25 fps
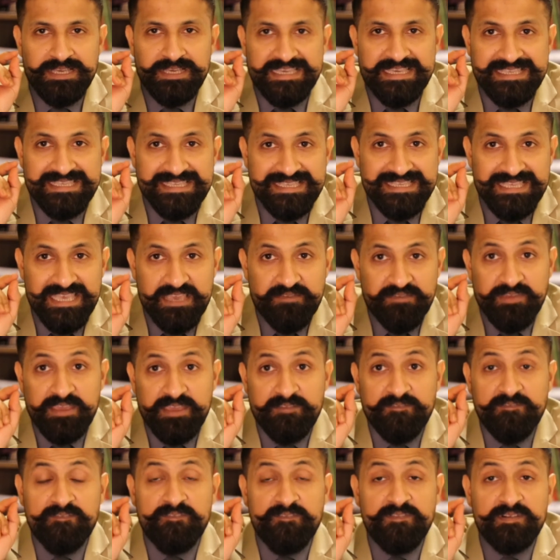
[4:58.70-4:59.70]
giving
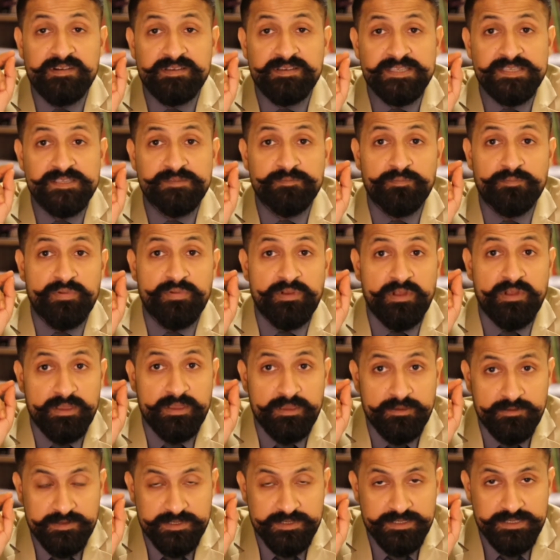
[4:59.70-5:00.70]
first
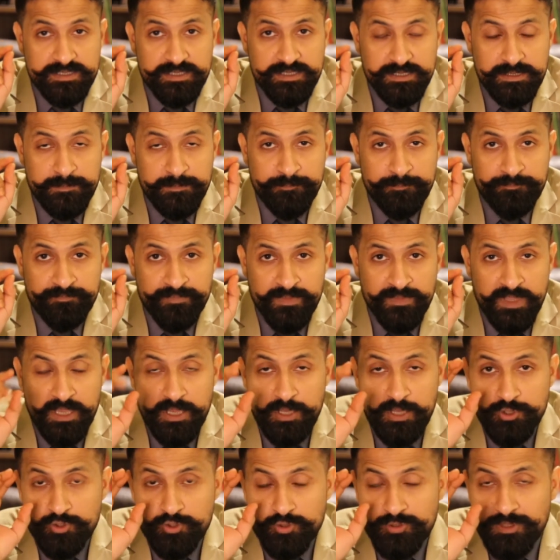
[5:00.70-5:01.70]
priority
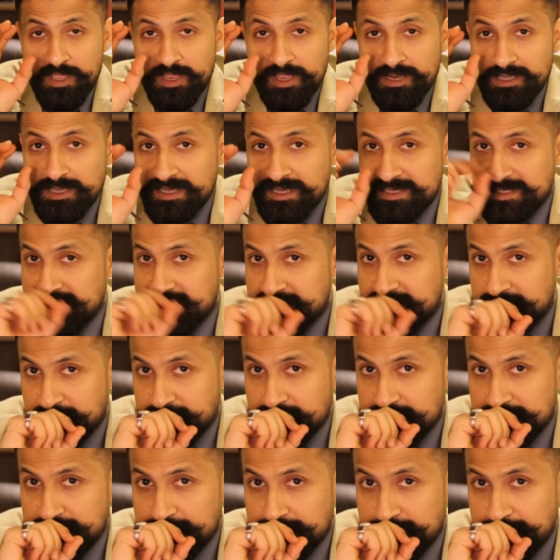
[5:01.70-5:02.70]
to their
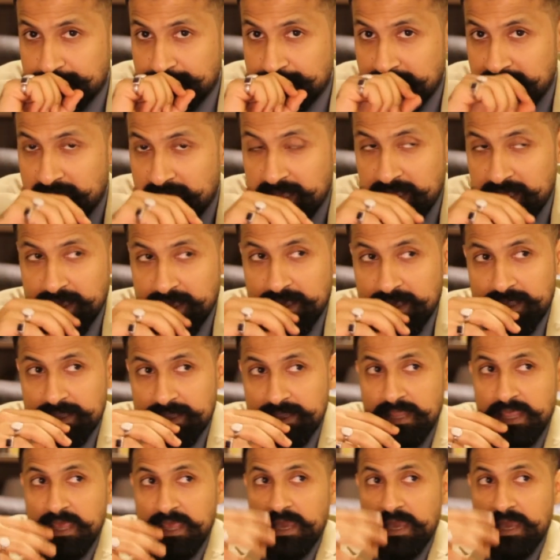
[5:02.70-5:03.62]
customers. They are